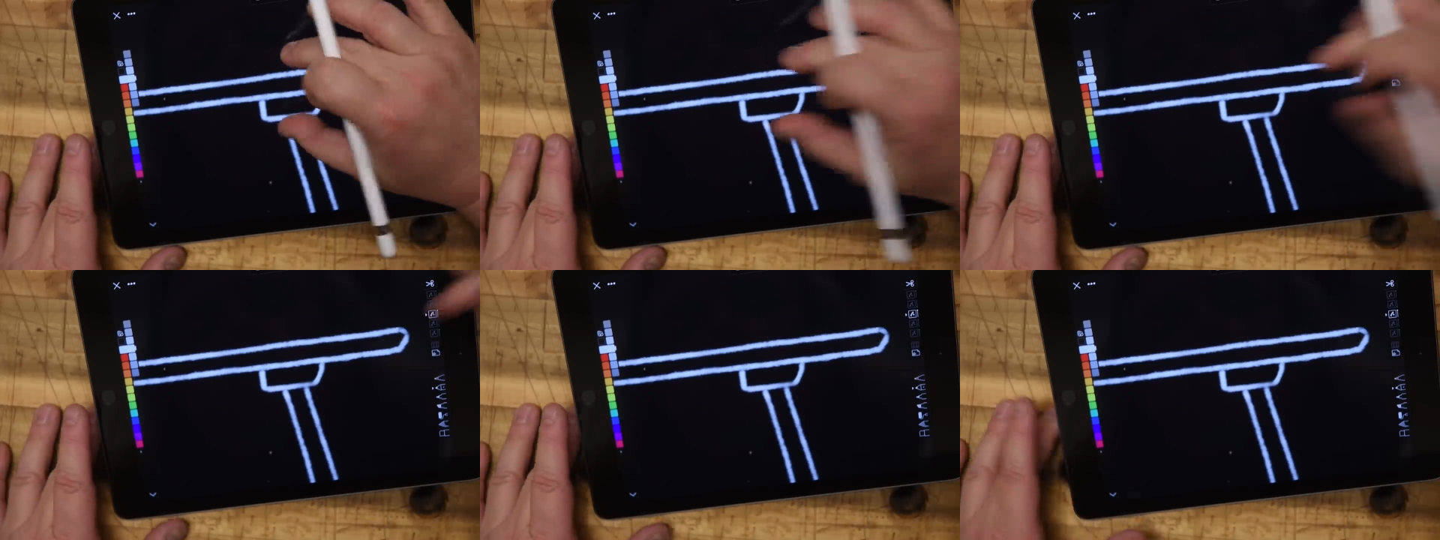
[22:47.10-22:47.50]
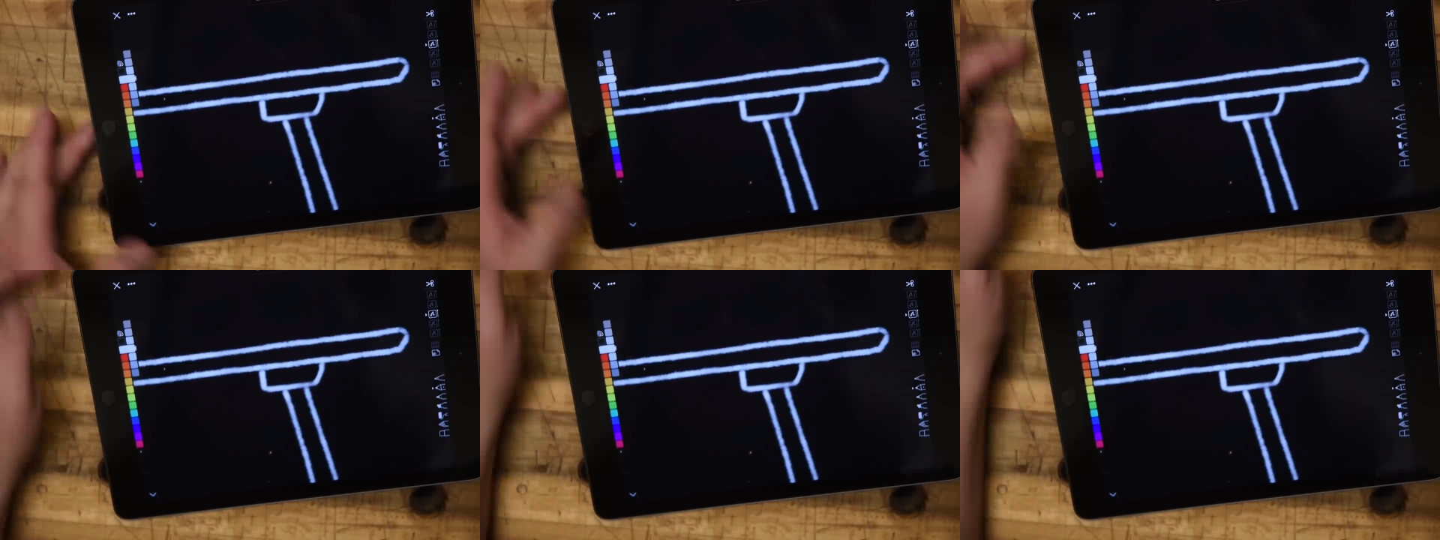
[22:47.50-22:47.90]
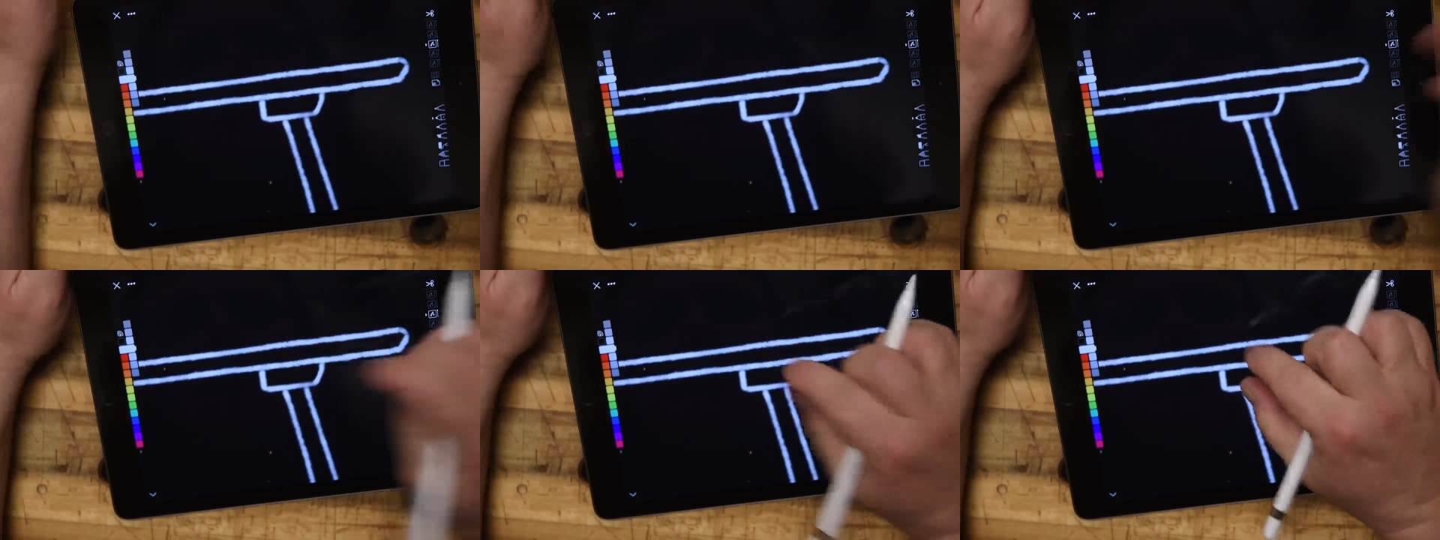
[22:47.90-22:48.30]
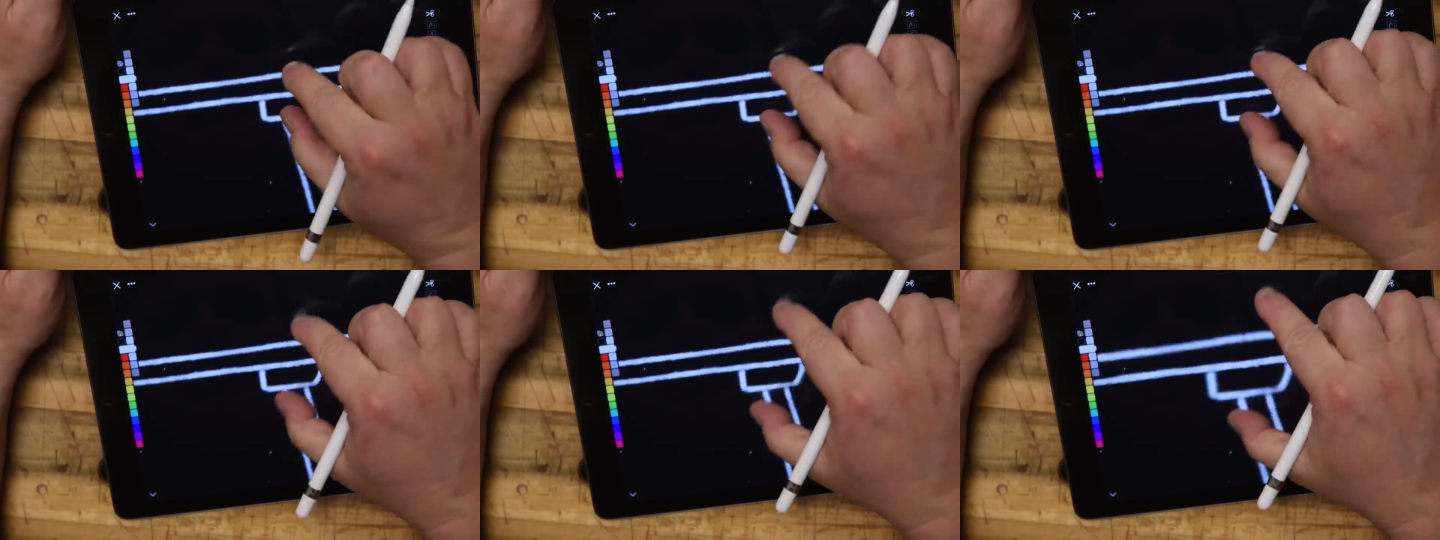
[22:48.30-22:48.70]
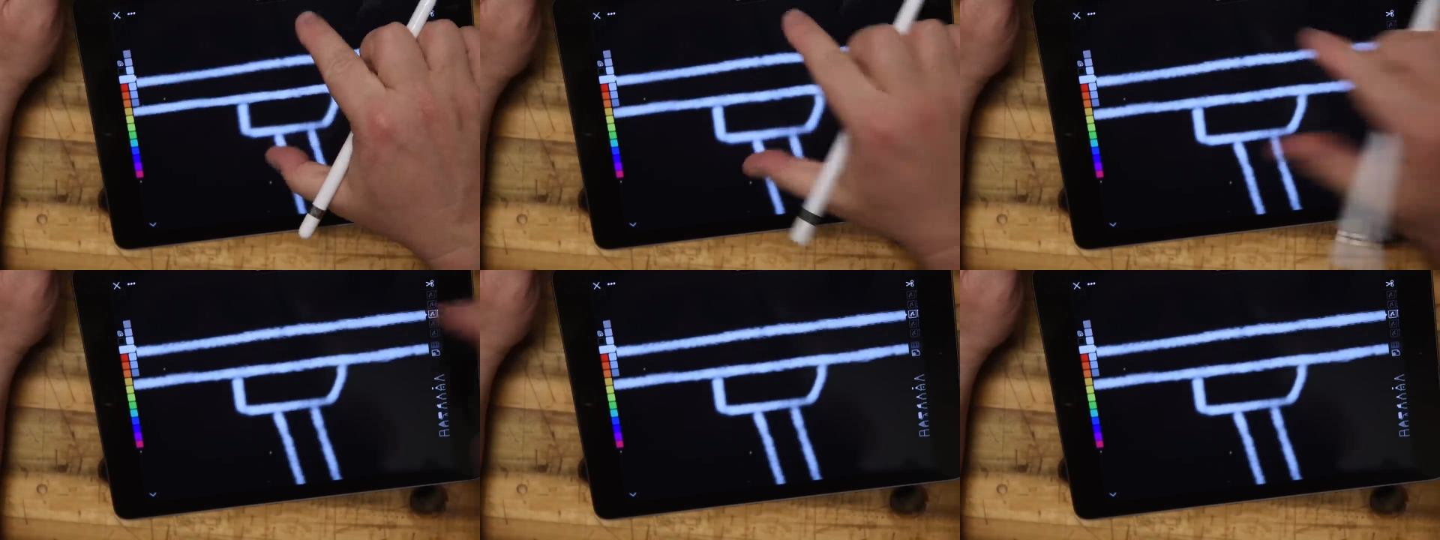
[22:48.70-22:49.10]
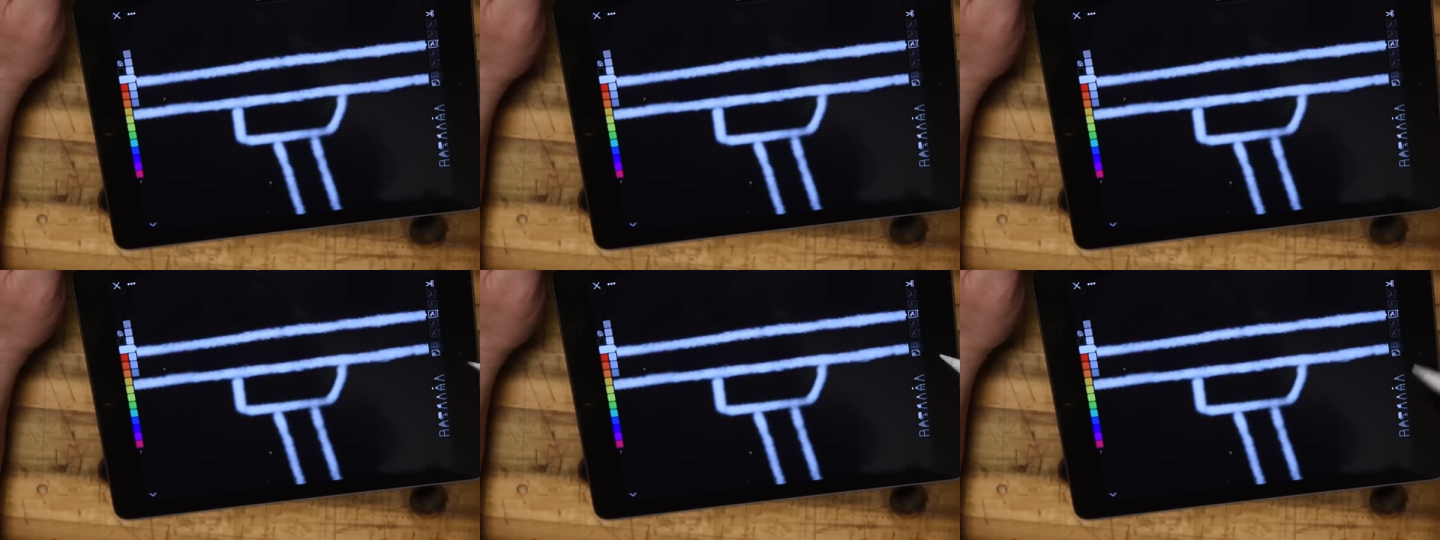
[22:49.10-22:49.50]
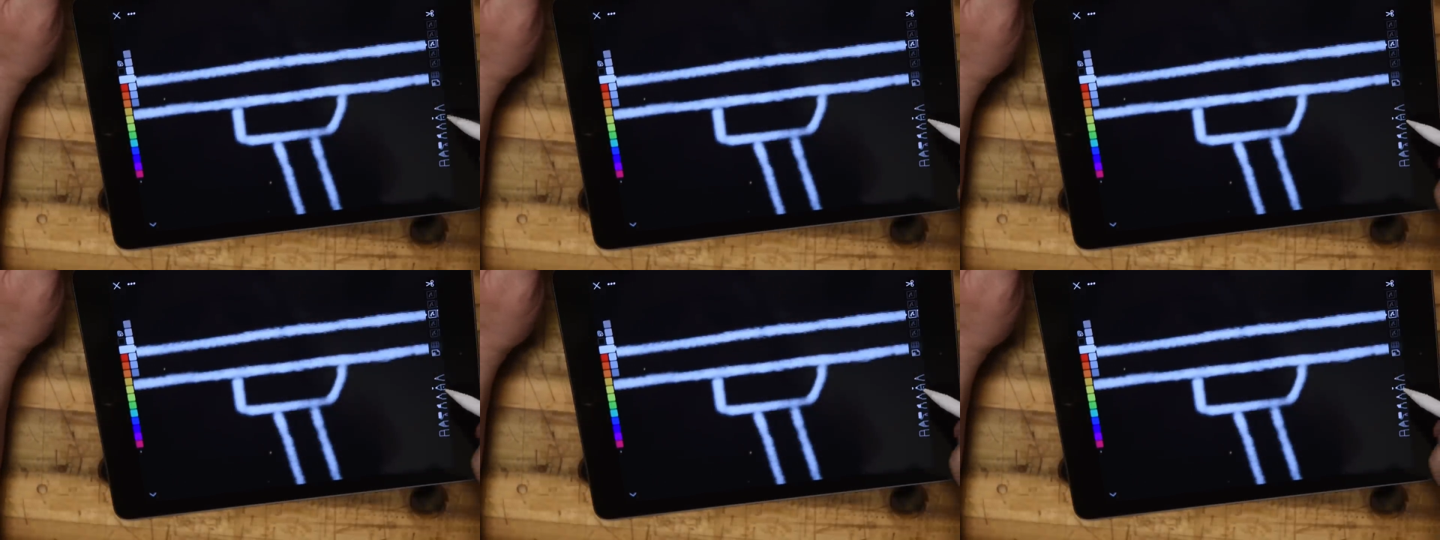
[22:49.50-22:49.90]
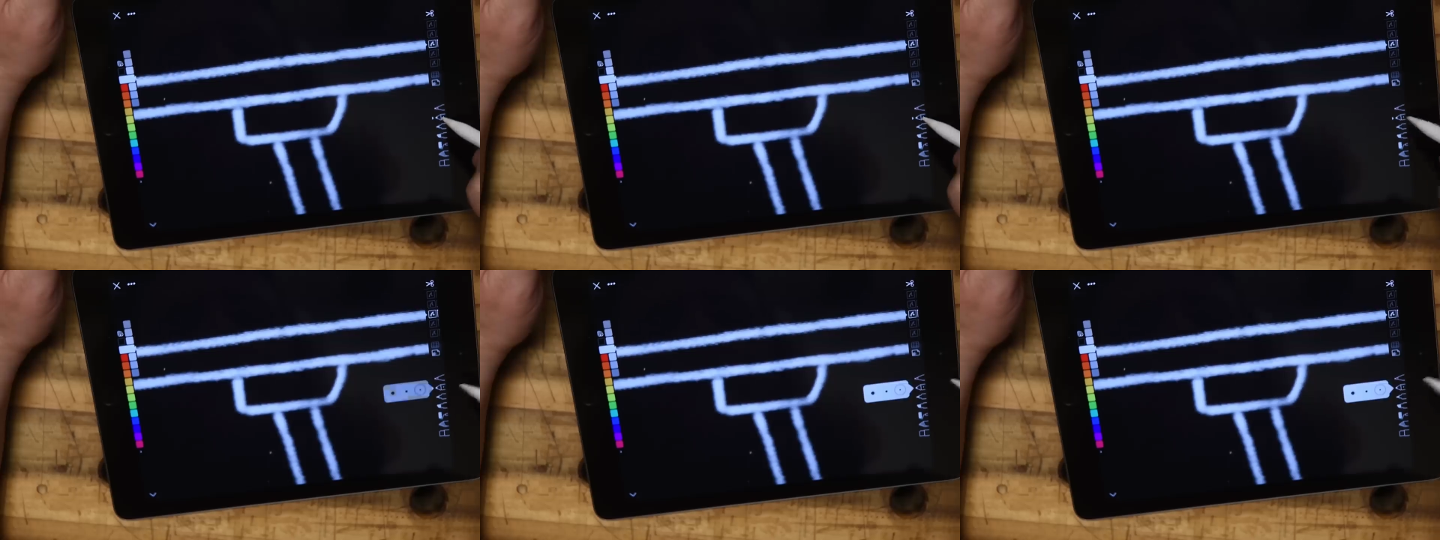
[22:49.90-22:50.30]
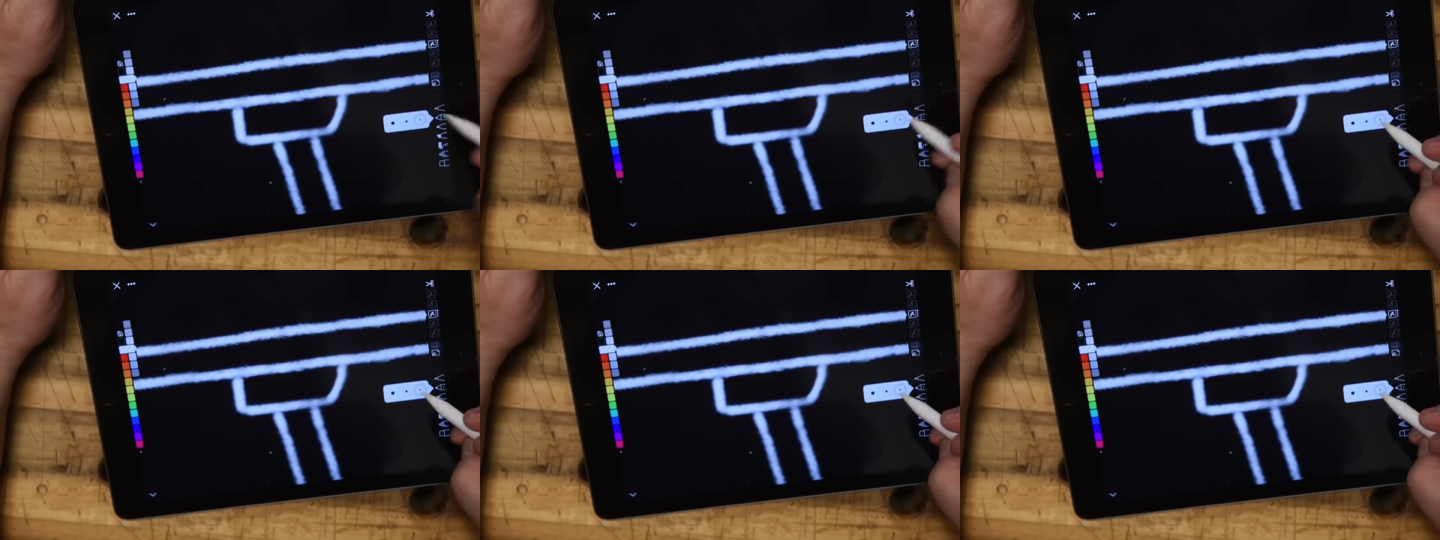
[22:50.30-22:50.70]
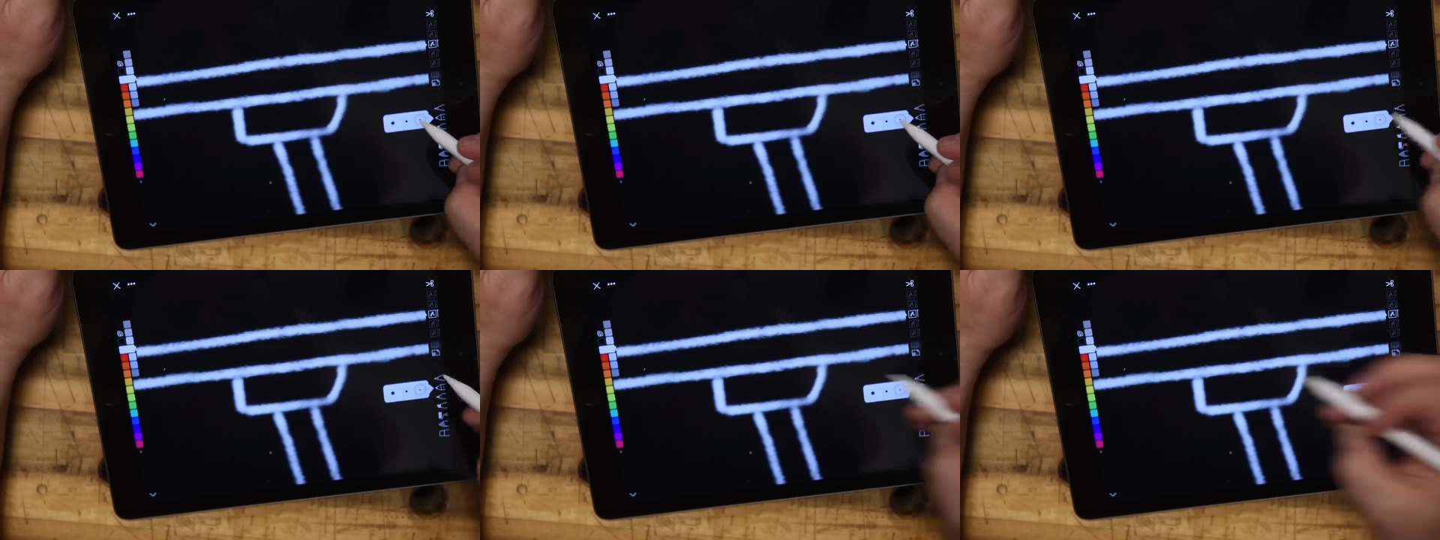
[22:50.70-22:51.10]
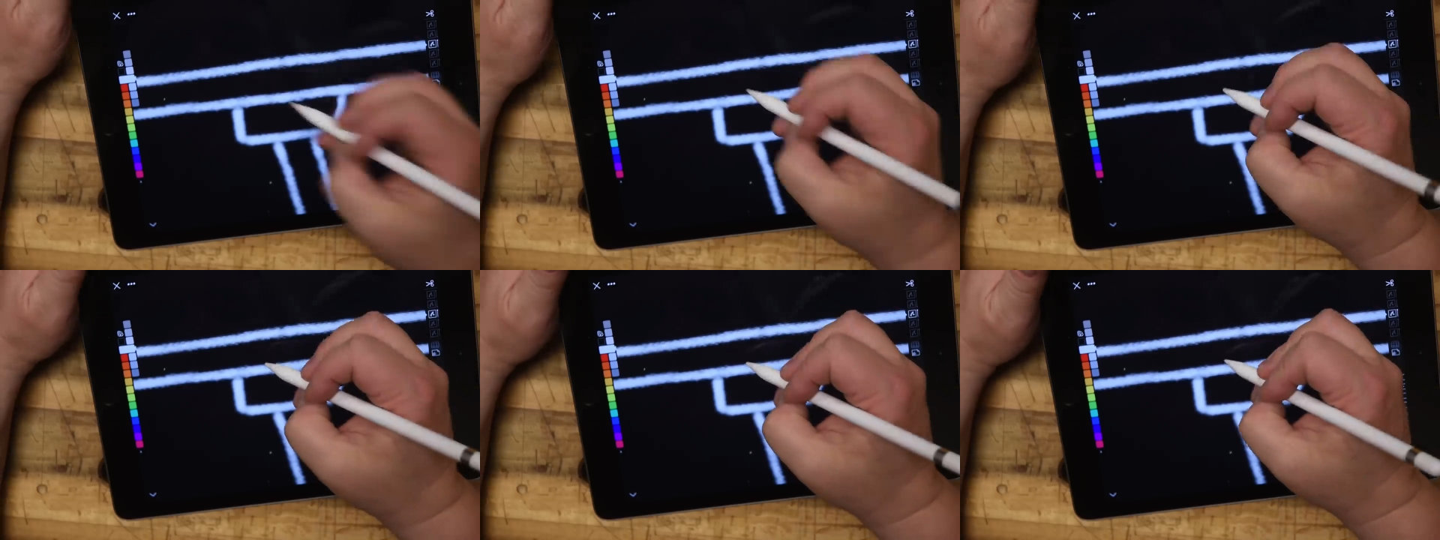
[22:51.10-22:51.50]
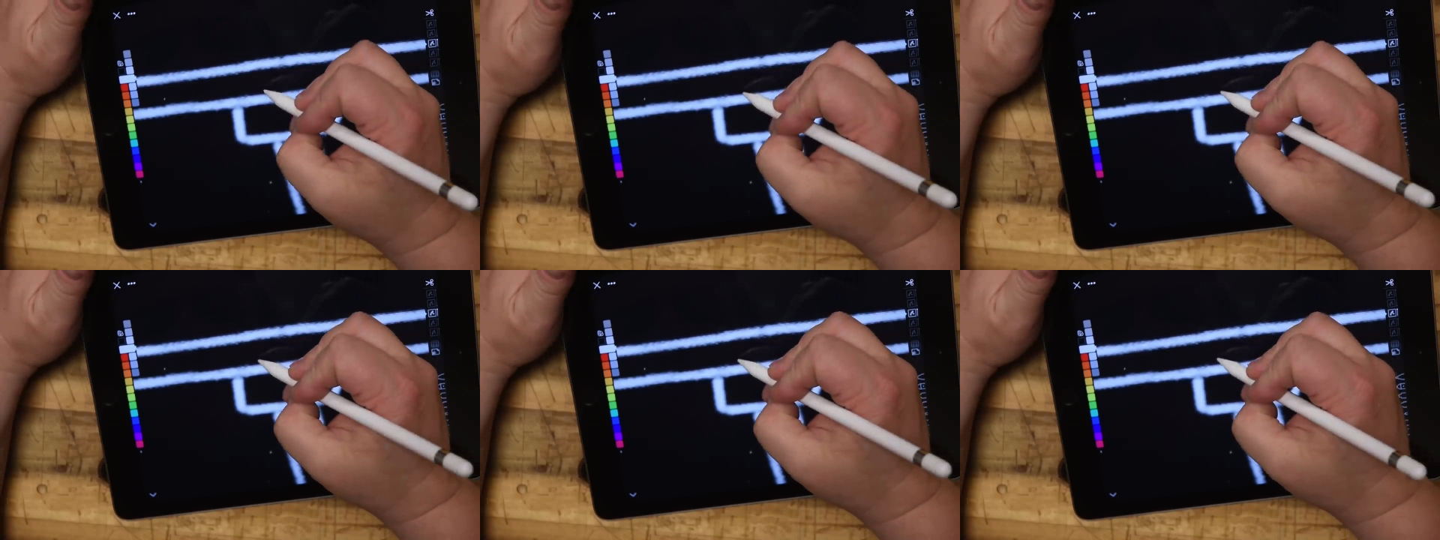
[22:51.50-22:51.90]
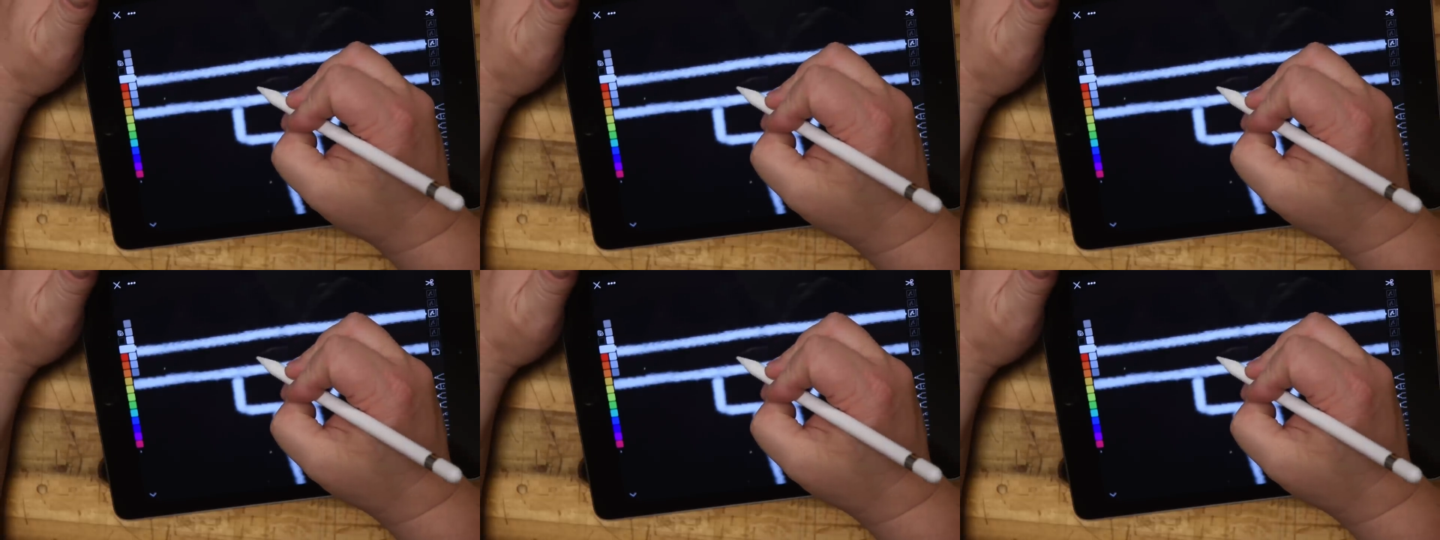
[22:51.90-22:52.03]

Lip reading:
No face is visible, so there are no lips to read.